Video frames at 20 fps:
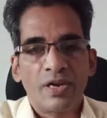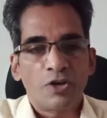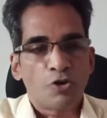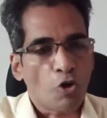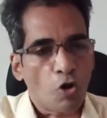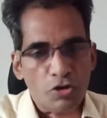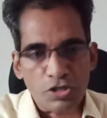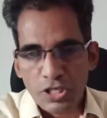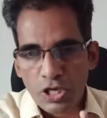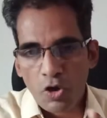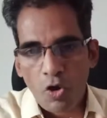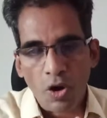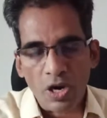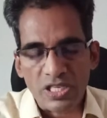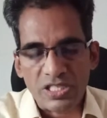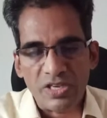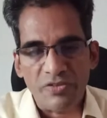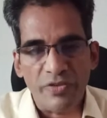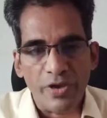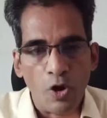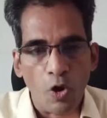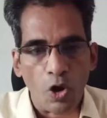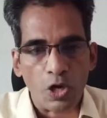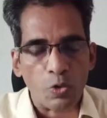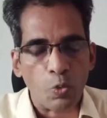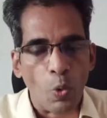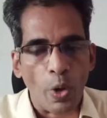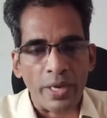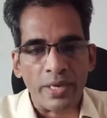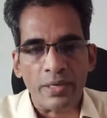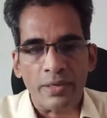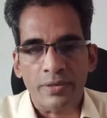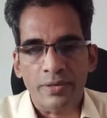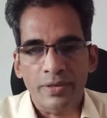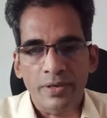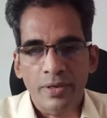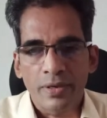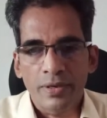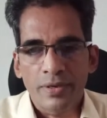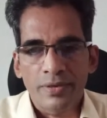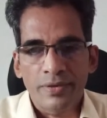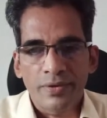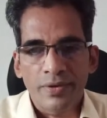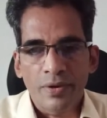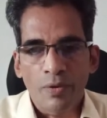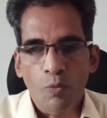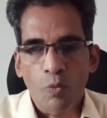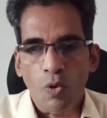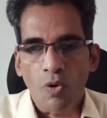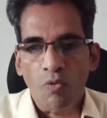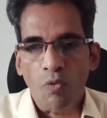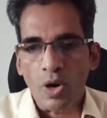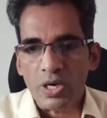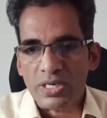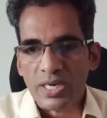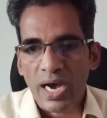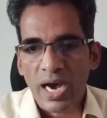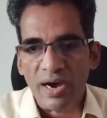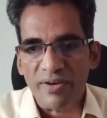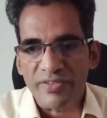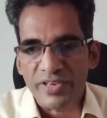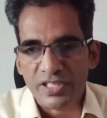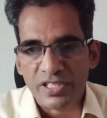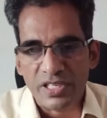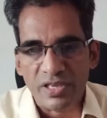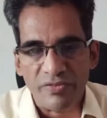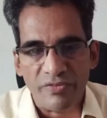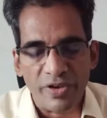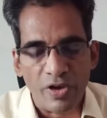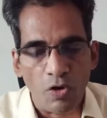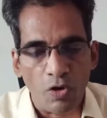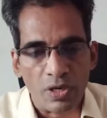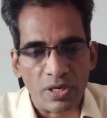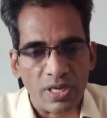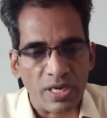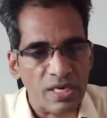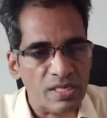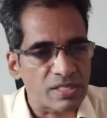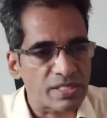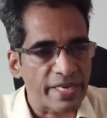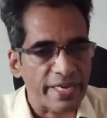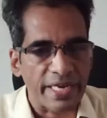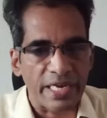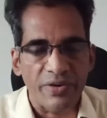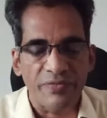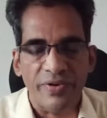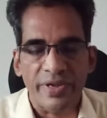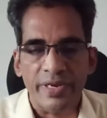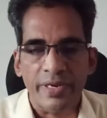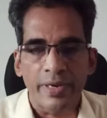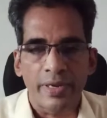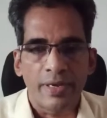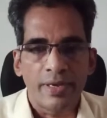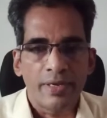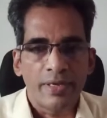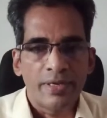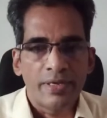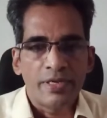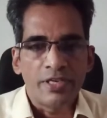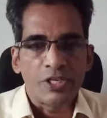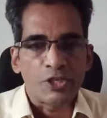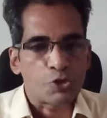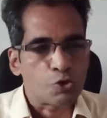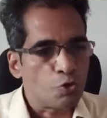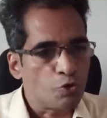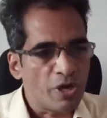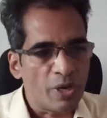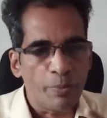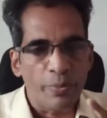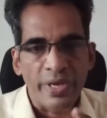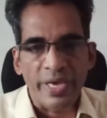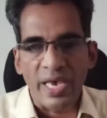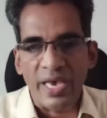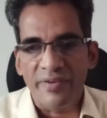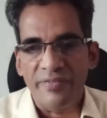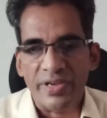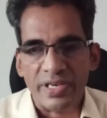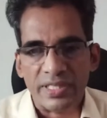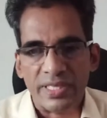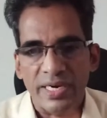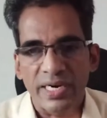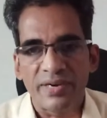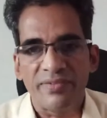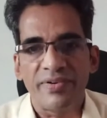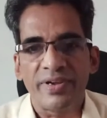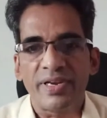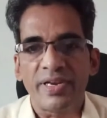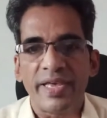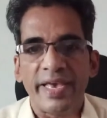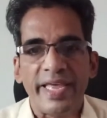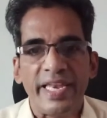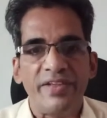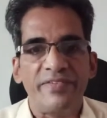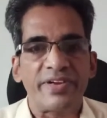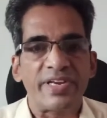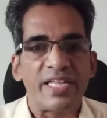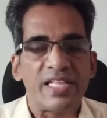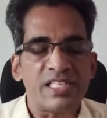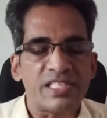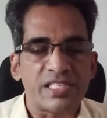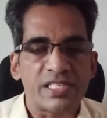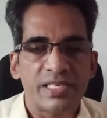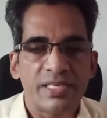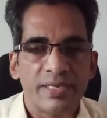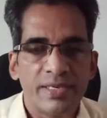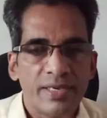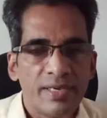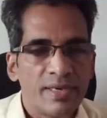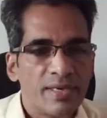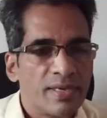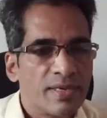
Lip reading: Toxicology, we got one. Water harvesting, we got the second one. Student behavior, third one. Anyone else?